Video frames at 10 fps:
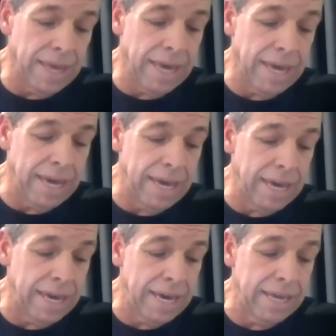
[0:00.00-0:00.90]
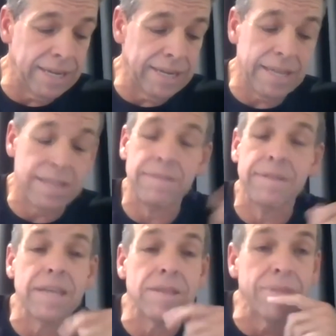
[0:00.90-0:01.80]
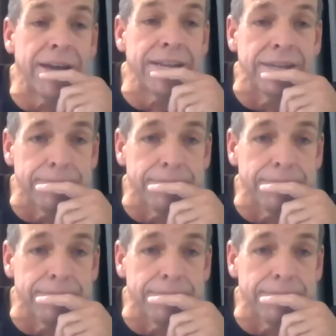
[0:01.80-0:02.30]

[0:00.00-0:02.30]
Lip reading: and that's about it.